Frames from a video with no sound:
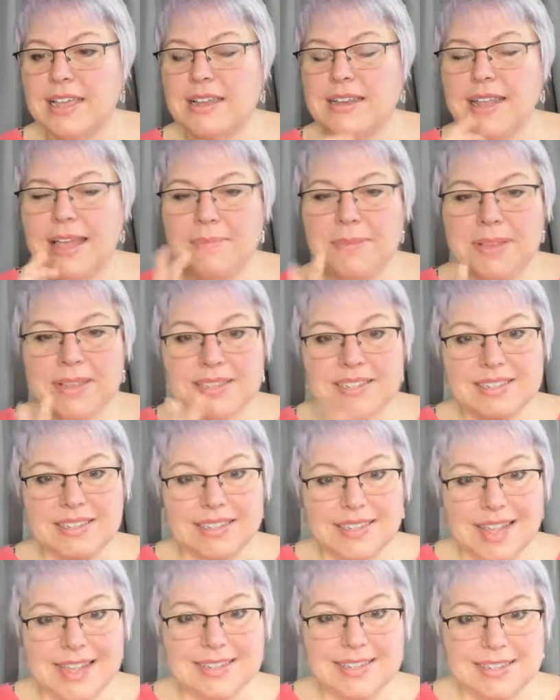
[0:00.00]
Not because the
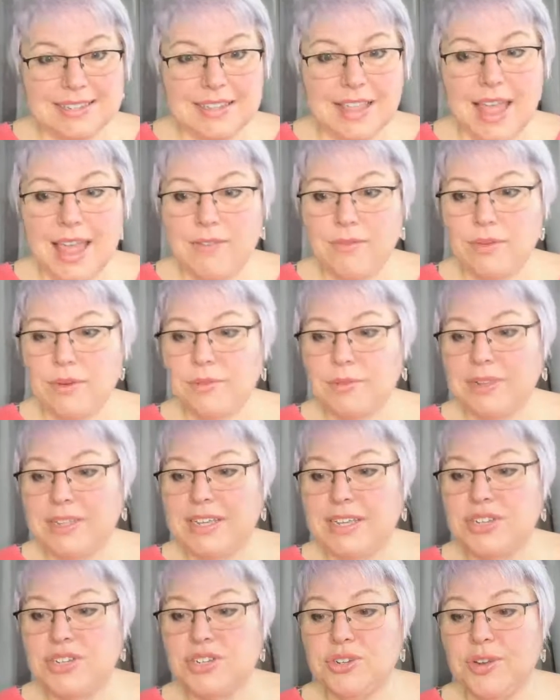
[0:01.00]
class is live. We're
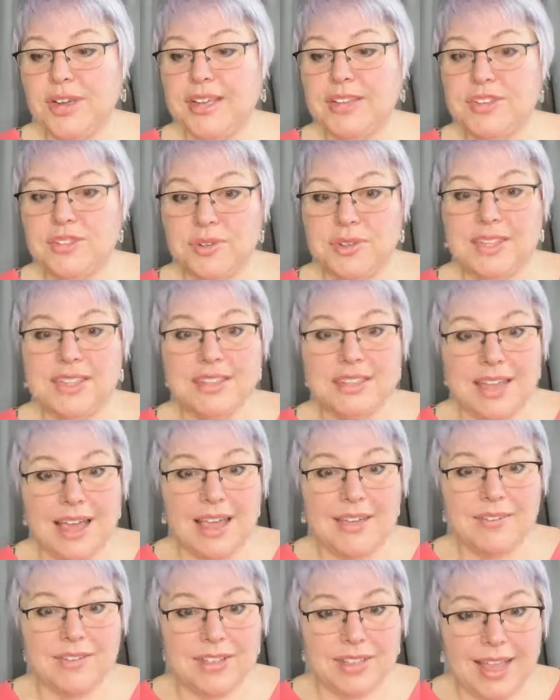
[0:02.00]
really enjoying doing the
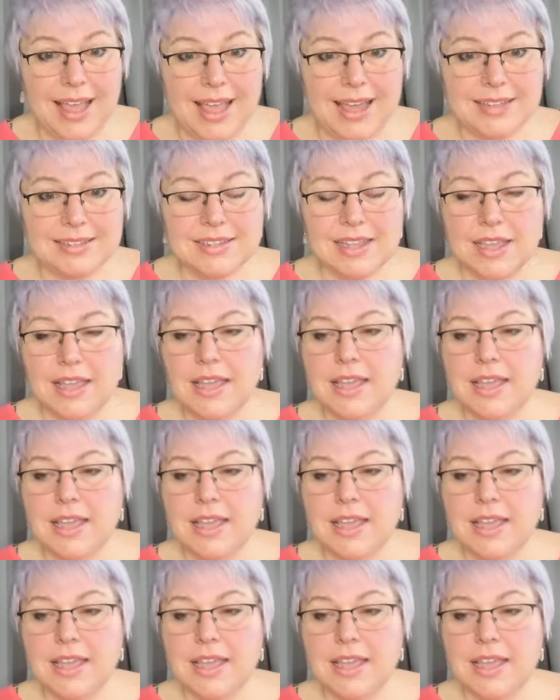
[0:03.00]
live class.